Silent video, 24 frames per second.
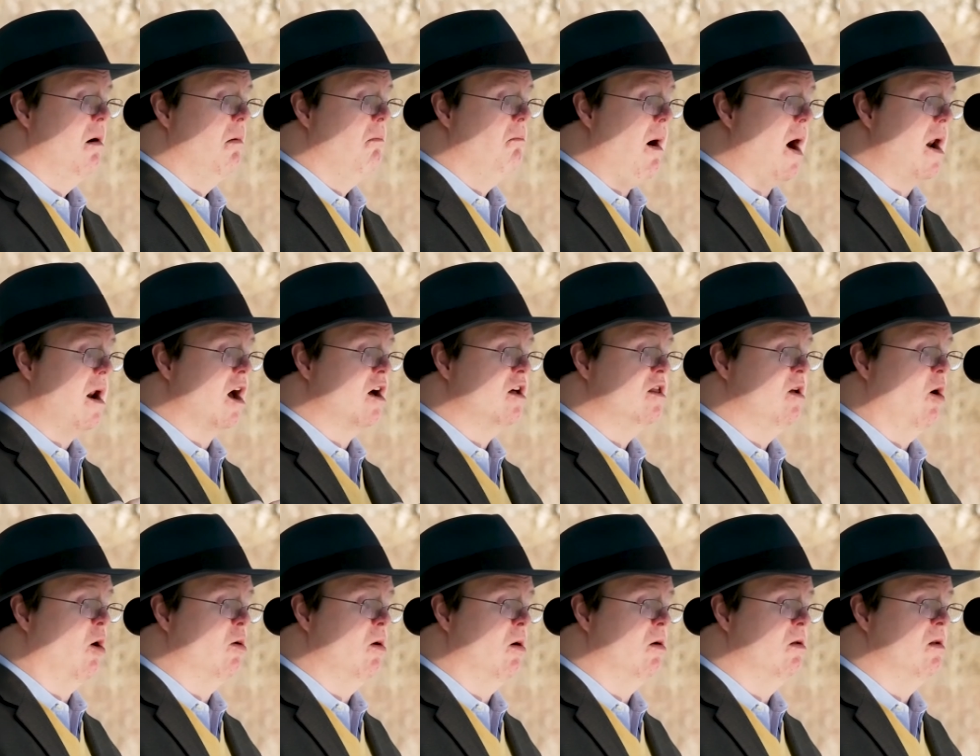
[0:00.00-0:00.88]

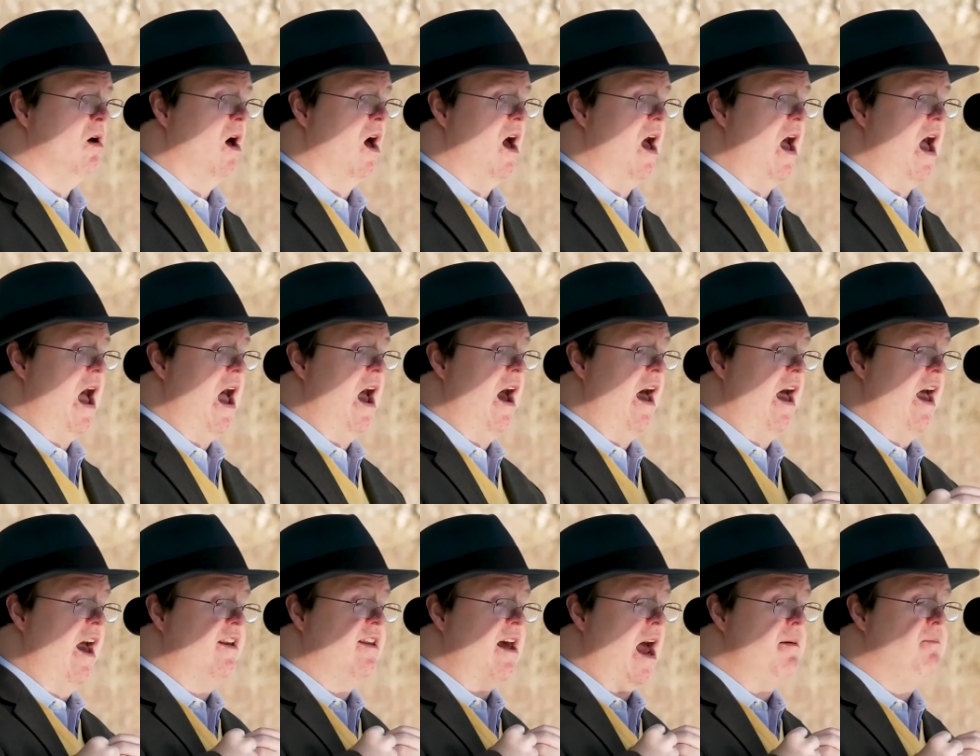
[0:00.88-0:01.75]
monoclonal
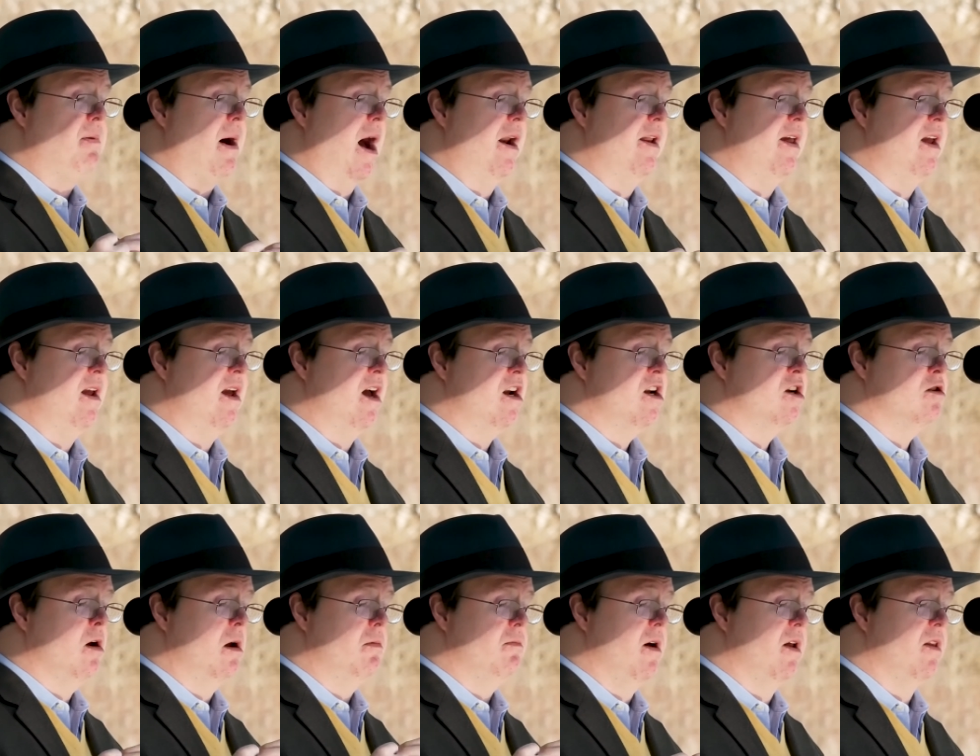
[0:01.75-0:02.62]
antibody
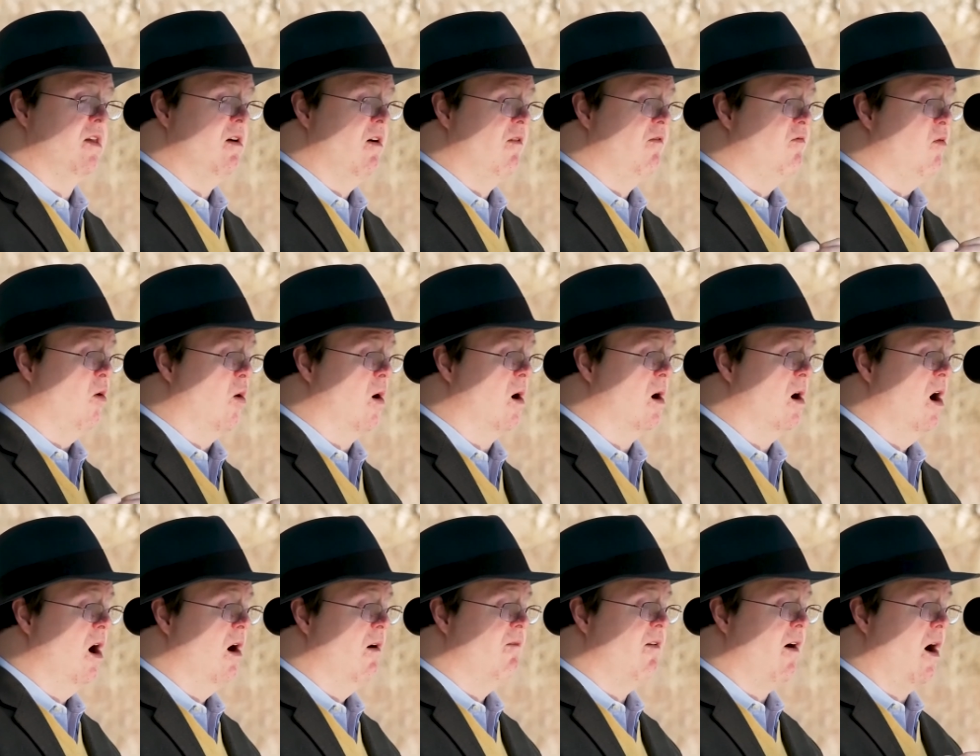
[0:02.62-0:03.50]
treatments for,
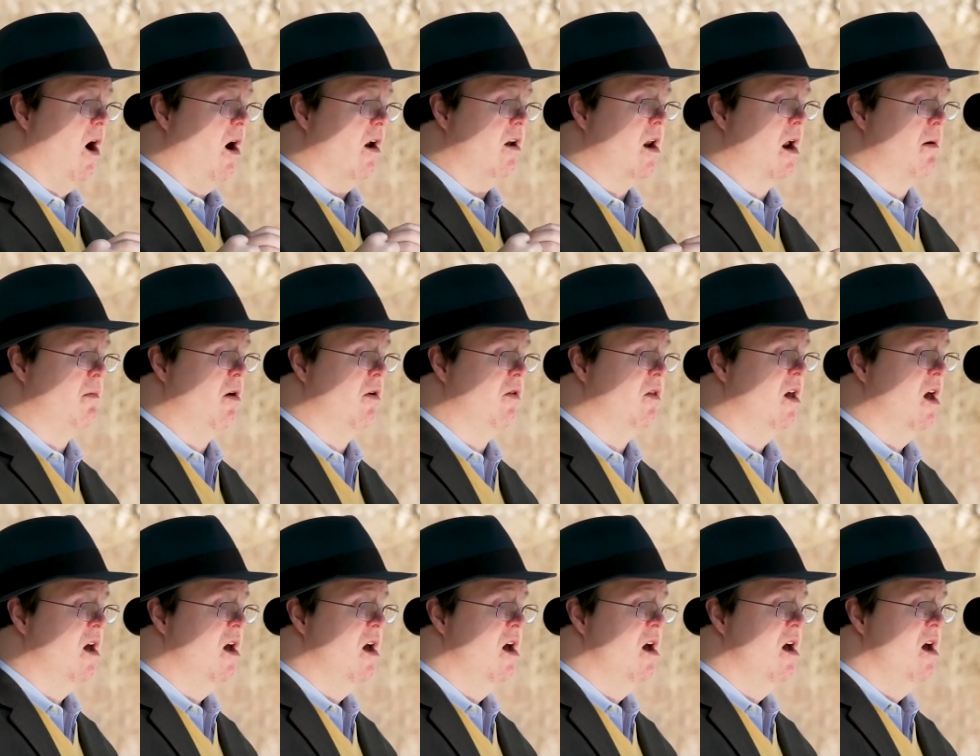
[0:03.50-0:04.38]
for Alzheimer's
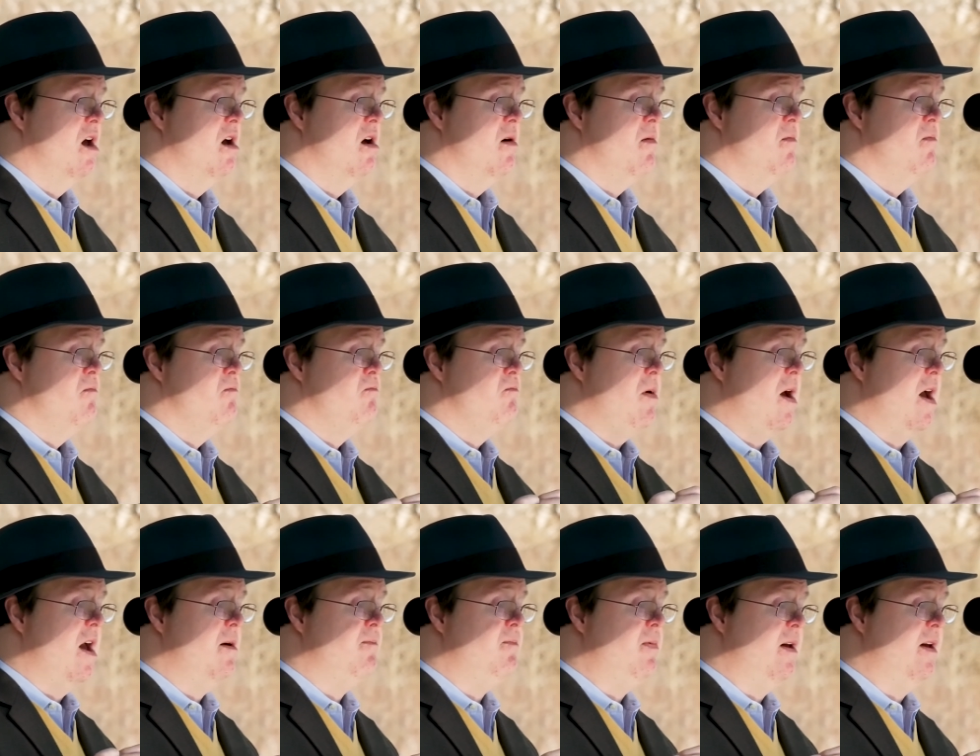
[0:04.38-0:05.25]

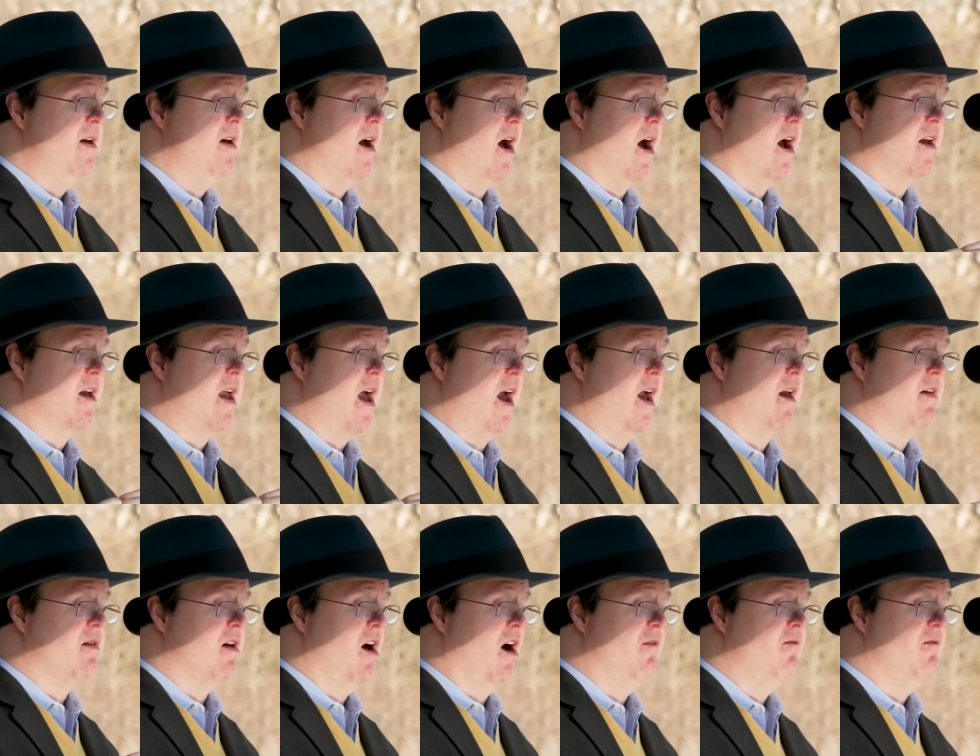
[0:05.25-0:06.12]
may be a
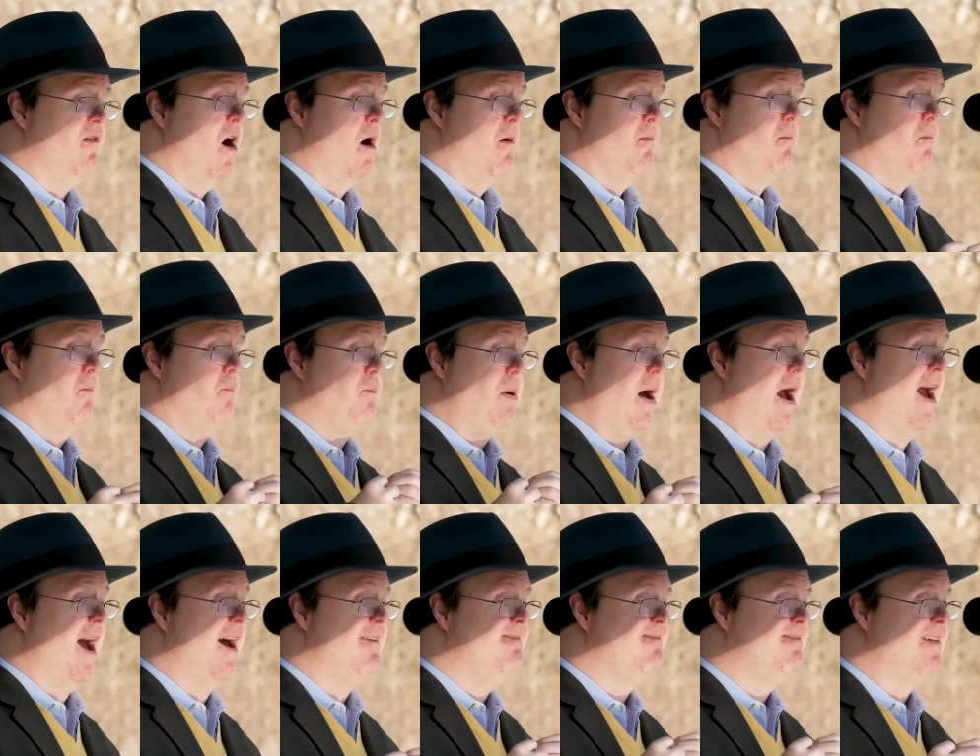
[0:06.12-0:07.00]
case of
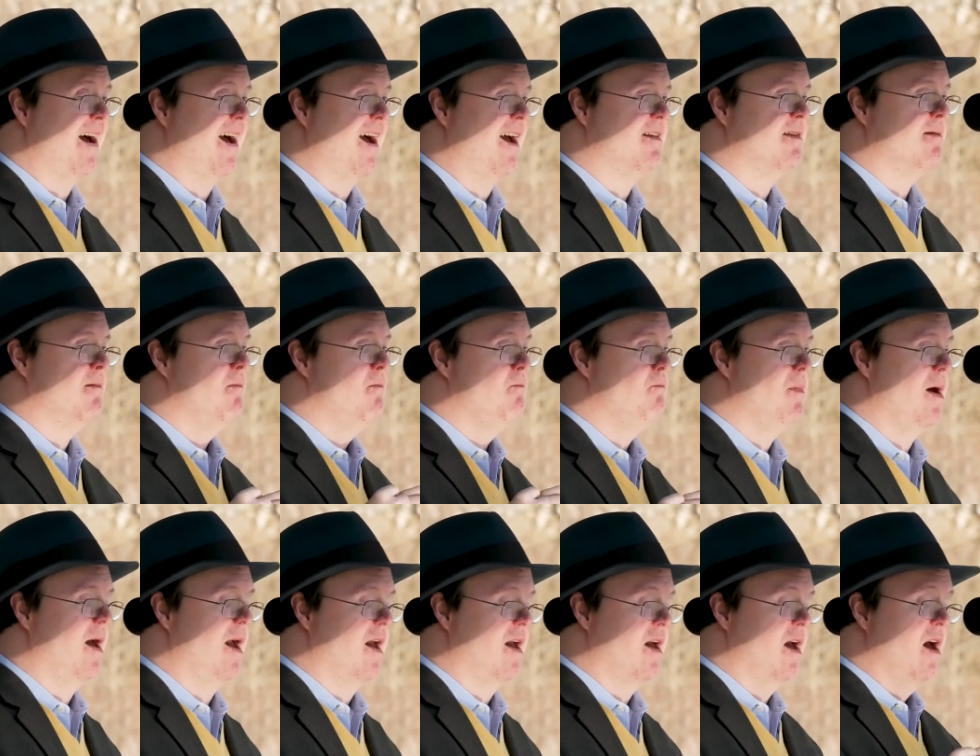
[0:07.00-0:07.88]
bad facts
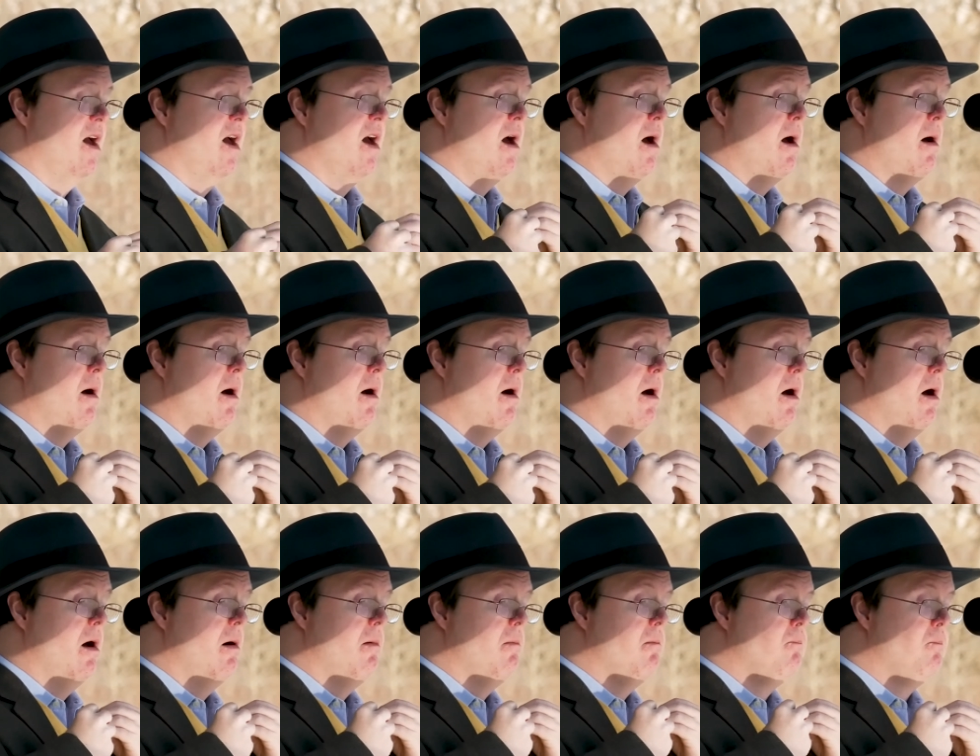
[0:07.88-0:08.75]
make
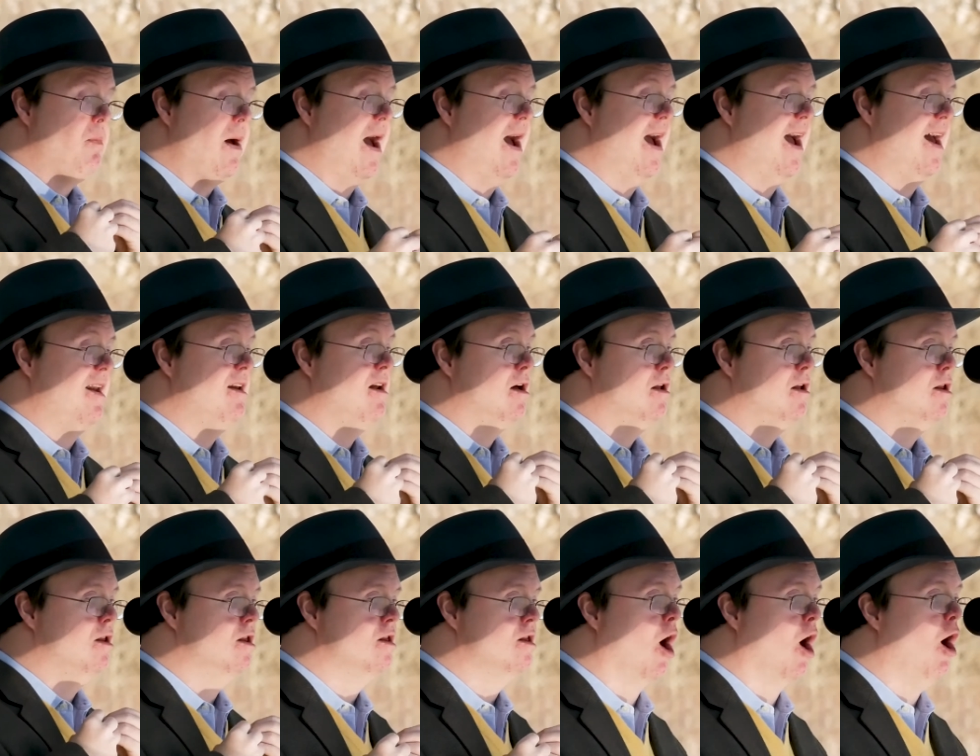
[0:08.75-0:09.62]
bad
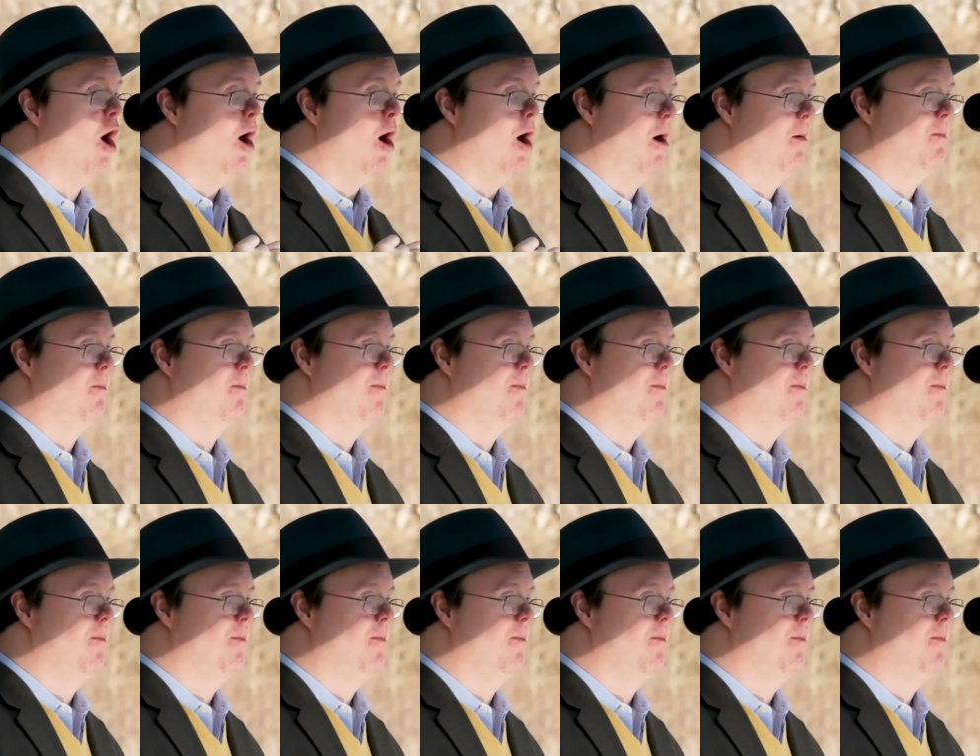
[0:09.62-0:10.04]
law.